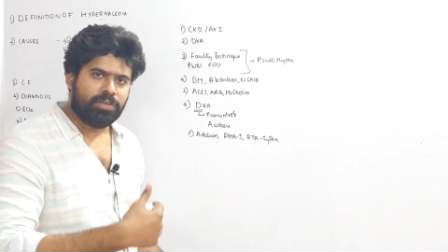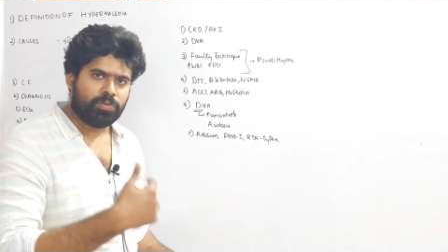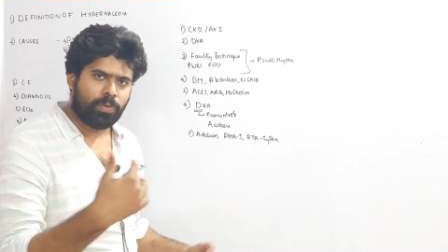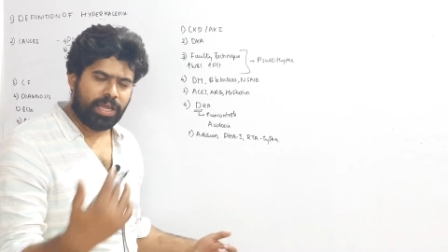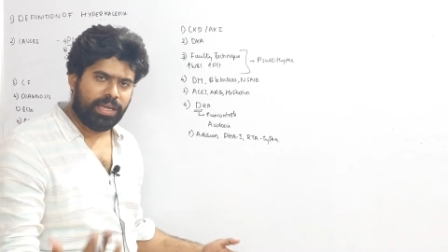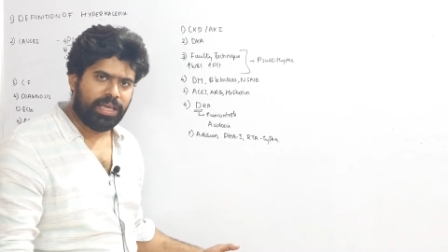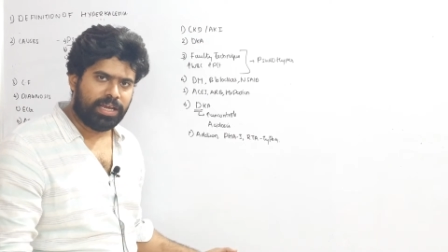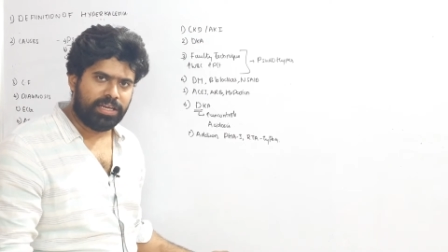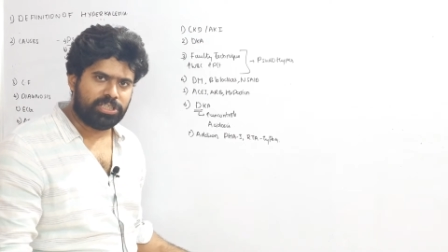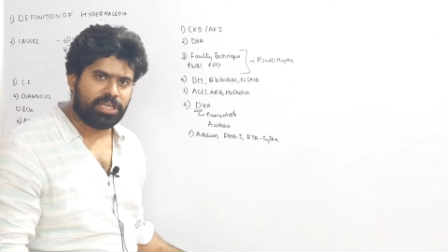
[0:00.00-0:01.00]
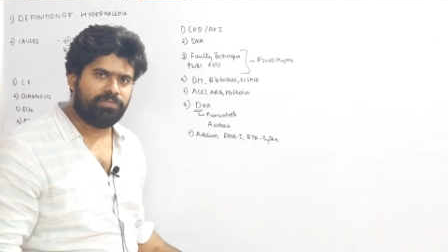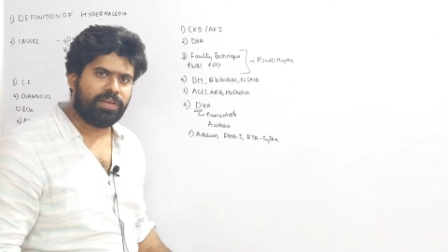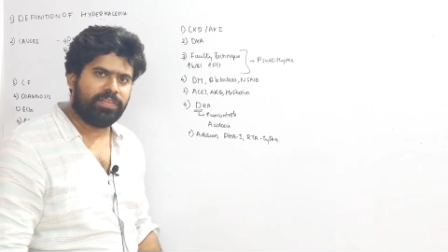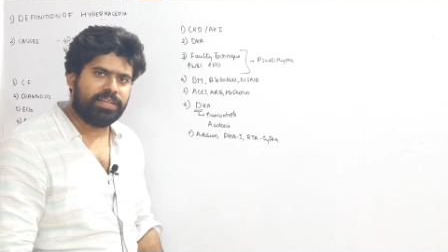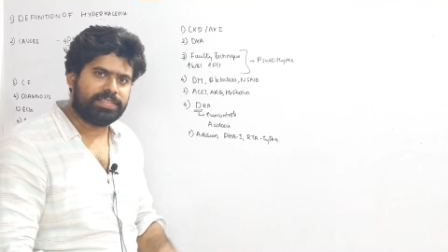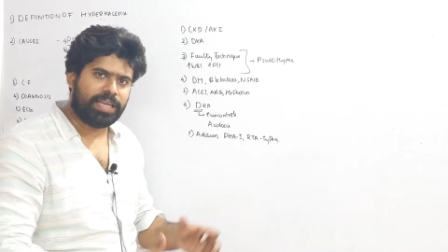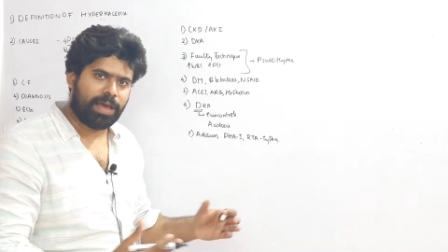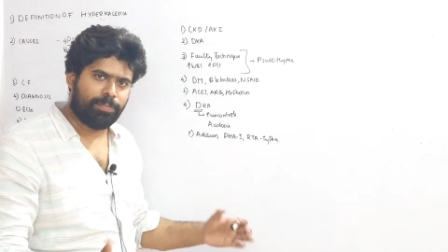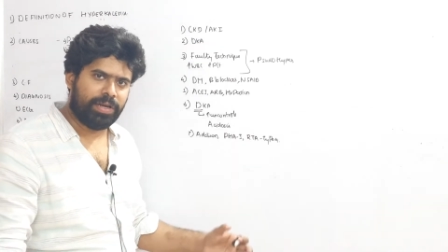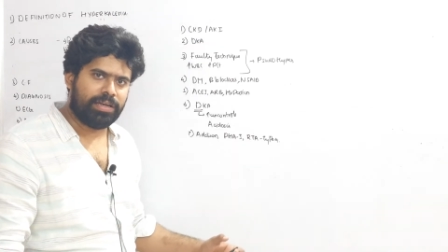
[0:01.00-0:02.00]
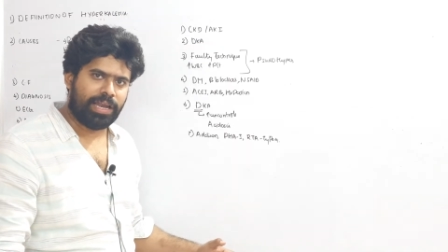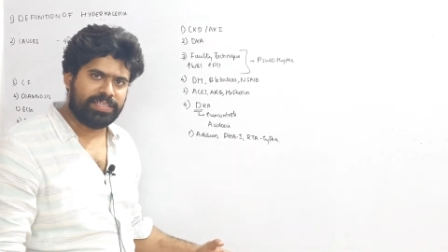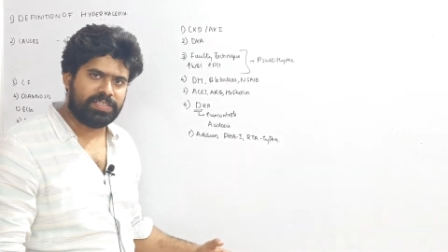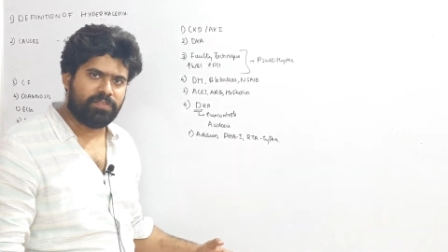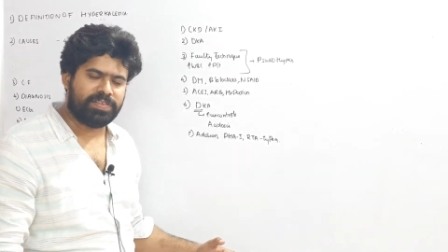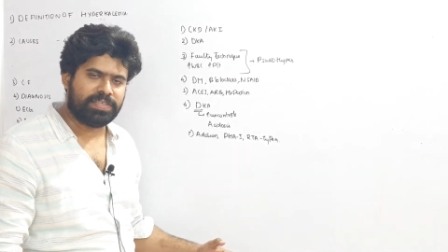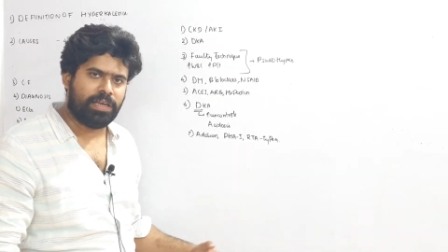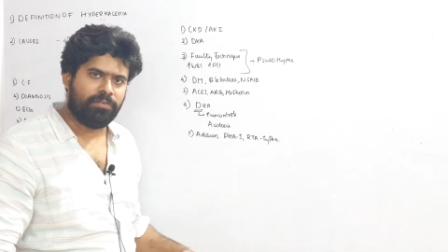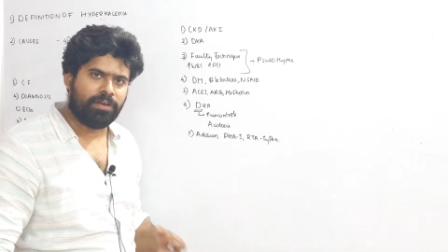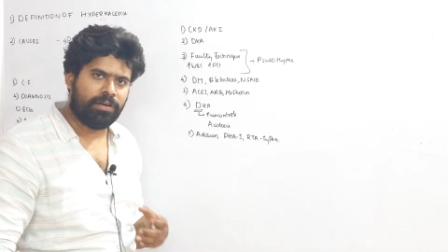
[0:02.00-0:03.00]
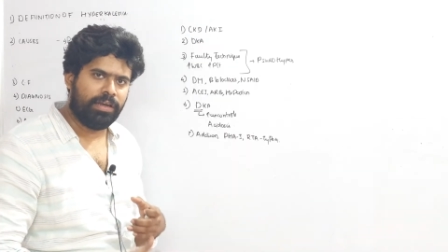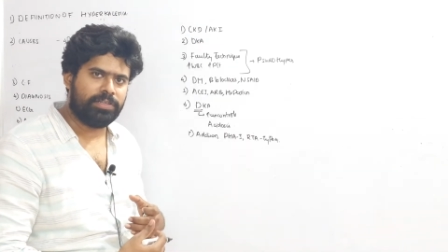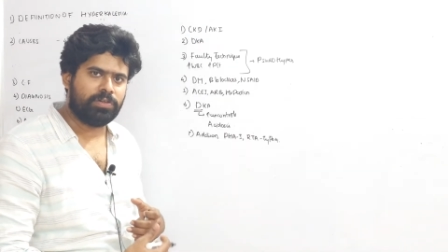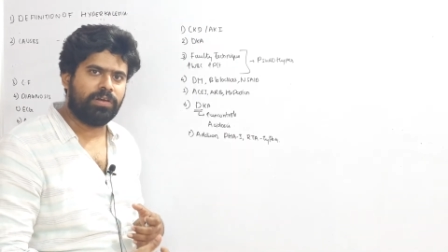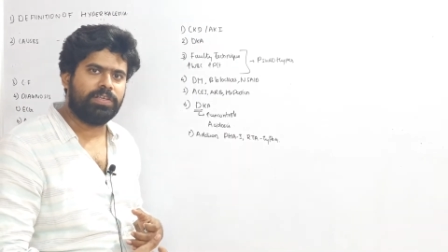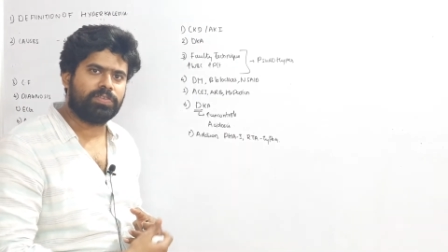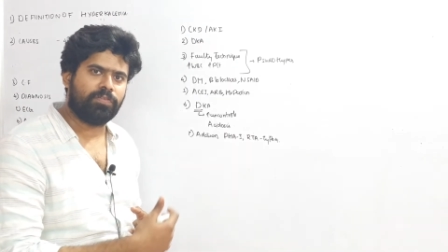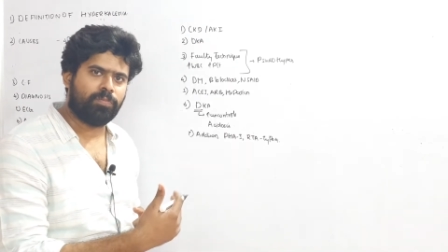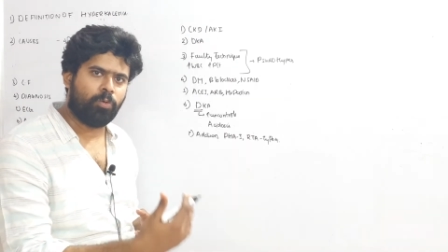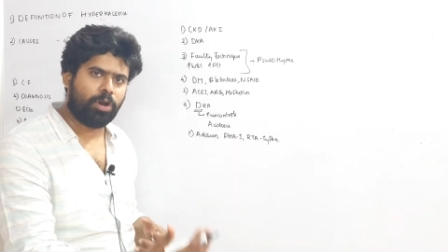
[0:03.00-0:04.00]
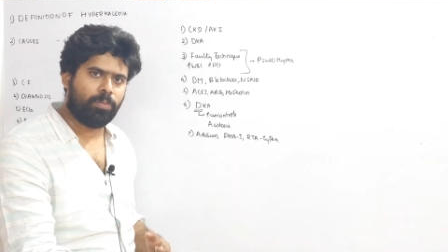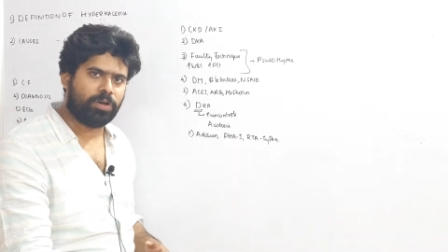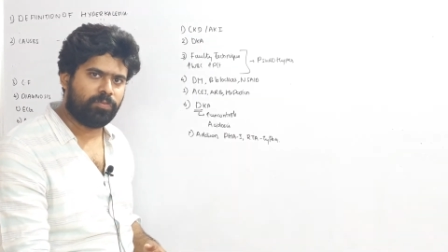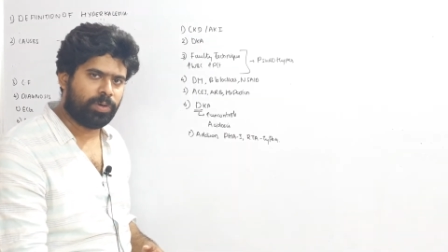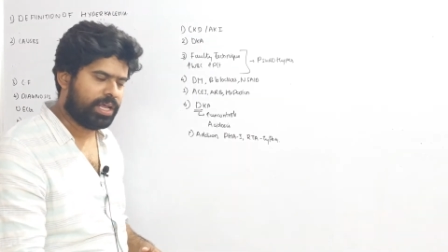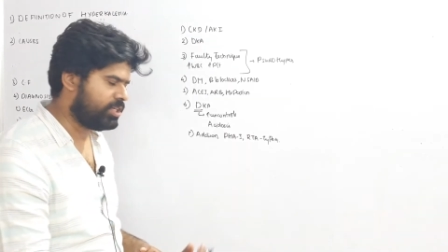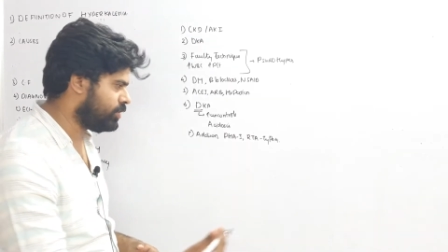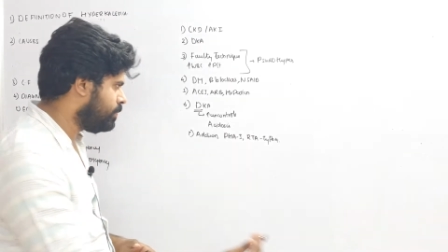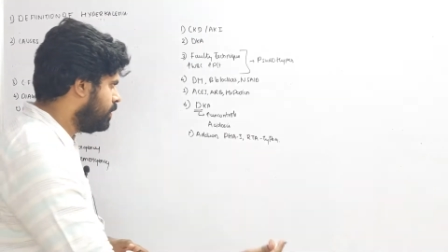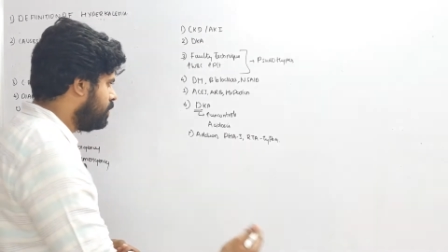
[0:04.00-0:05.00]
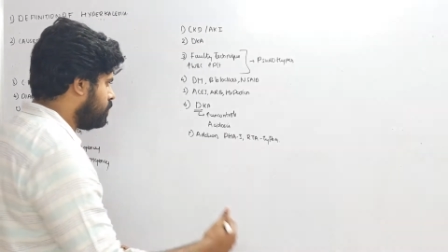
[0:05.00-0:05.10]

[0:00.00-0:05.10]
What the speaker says: So any condition where there is rapid lysis of the cell can lead to release of more amount of potassium.